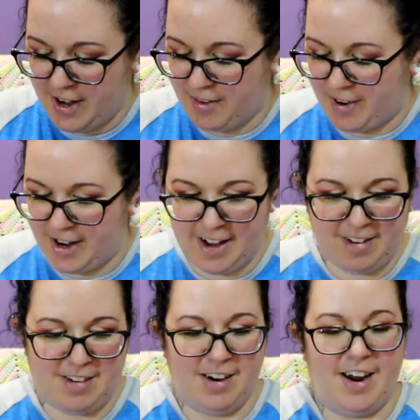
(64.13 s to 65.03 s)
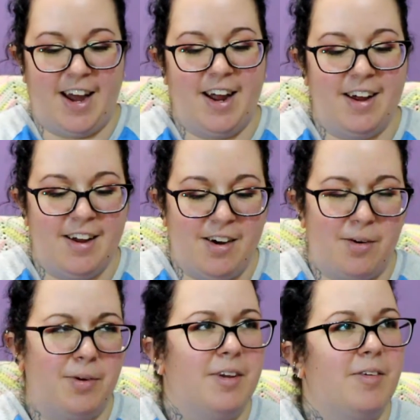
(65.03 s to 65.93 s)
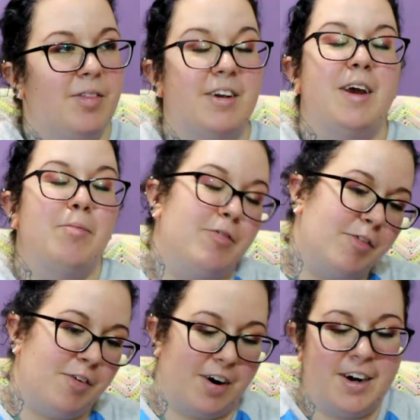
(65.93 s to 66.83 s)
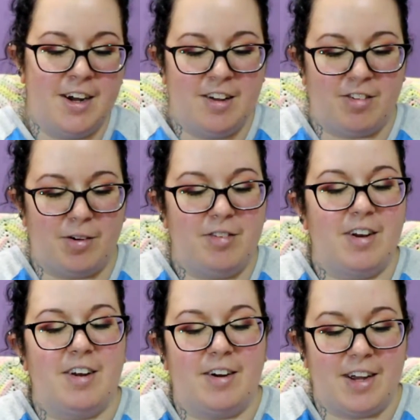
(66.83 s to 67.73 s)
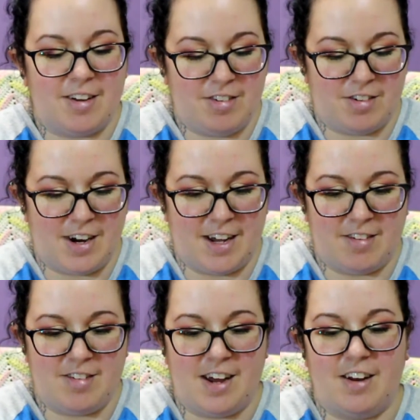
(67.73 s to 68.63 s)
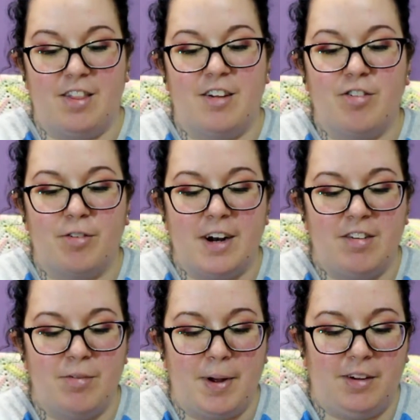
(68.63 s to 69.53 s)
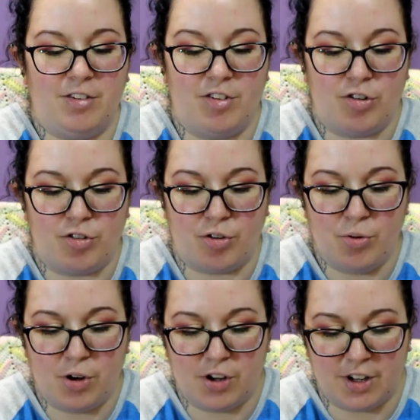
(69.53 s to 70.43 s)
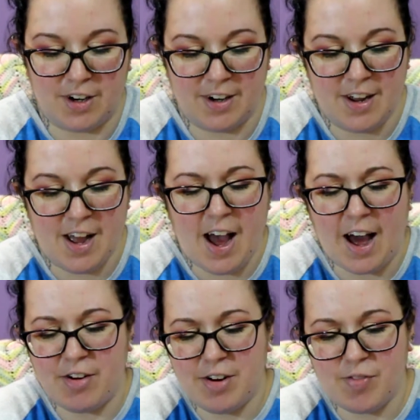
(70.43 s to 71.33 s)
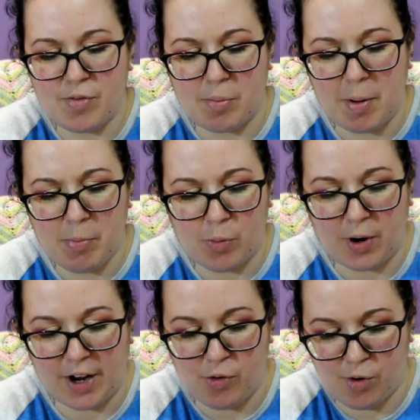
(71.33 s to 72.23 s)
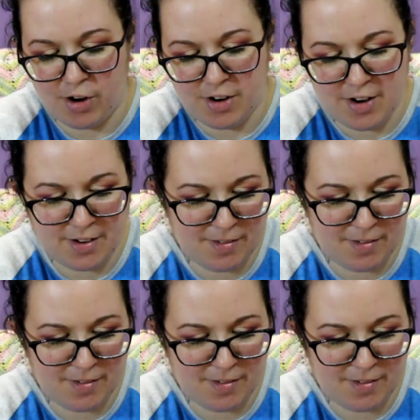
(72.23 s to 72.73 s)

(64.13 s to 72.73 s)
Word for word: anywhere yesterday, or the day before. So I sent it out yesterday instead. This already smells so good. I don't even remember what I ordered.